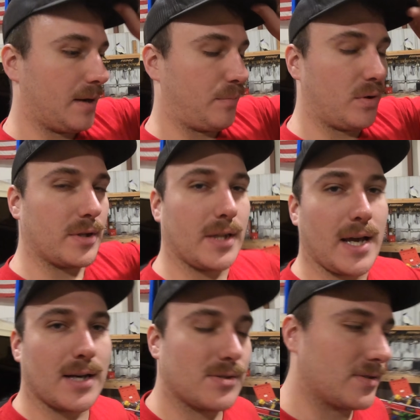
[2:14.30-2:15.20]
pulling the
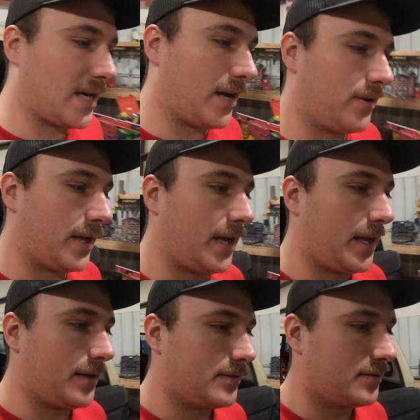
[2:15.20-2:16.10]
axles out
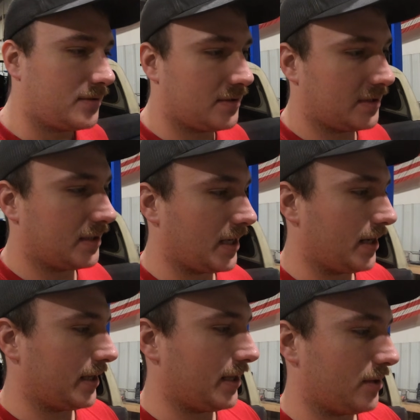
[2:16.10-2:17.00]
and
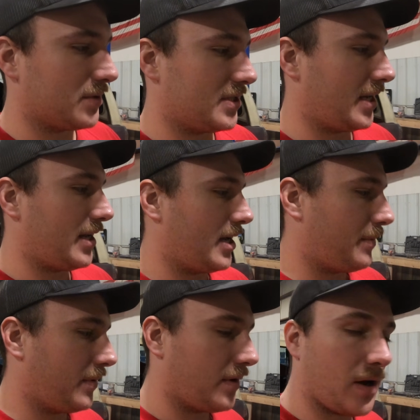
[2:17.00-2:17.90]
kind of getting them set up
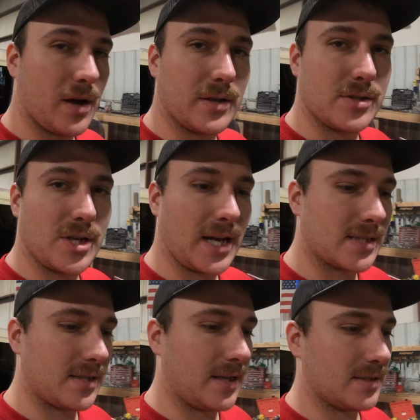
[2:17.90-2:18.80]
on jack
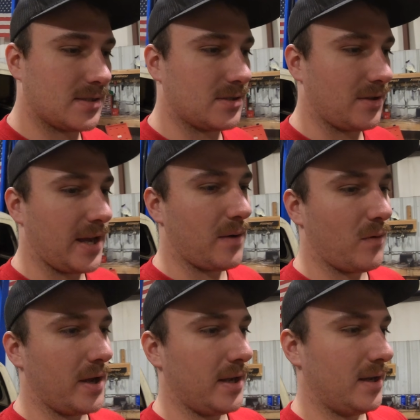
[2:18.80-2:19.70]
stands, so that
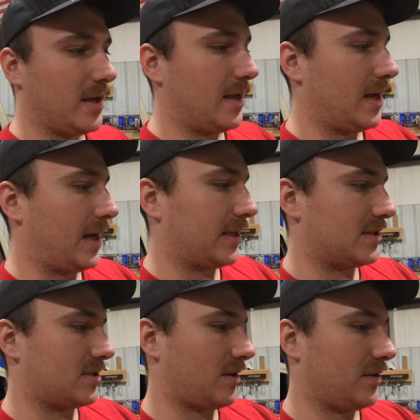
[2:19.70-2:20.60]
way I can
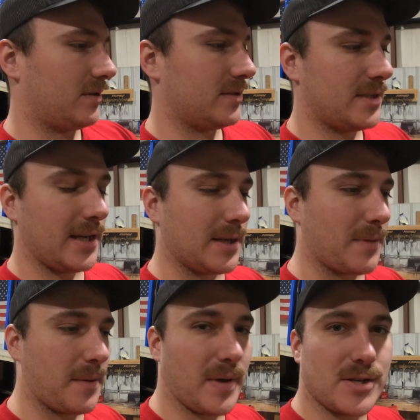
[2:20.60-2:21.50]
start taking
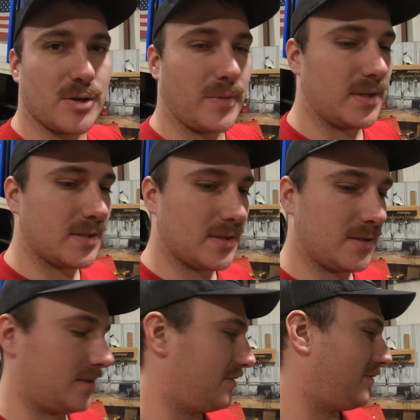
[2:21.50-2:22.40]
my measurements
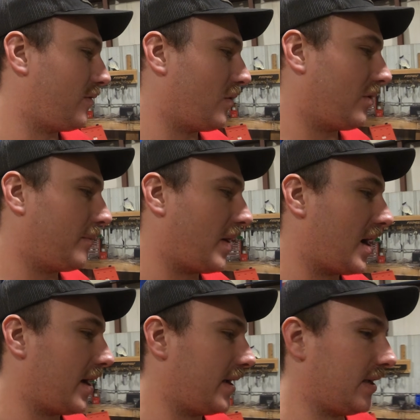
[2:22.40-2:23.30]
for
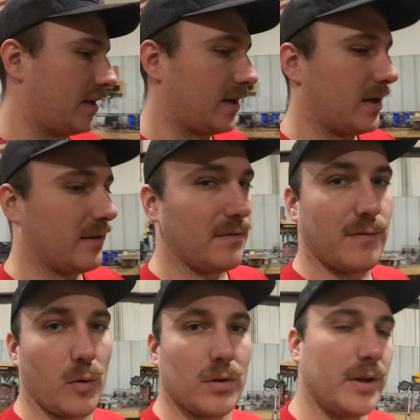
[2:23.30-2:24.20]
my
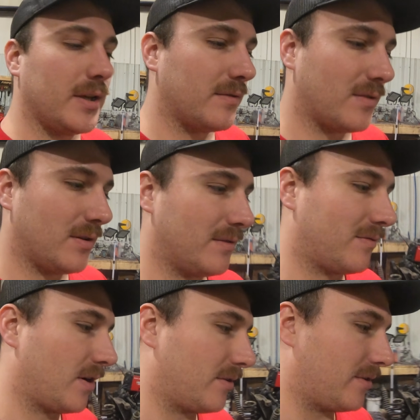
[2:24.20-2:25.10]
four-link for the
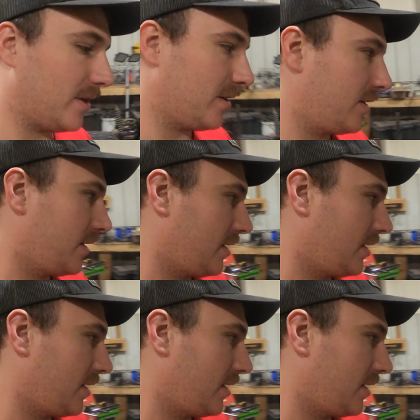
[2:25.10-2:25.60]
front and rear.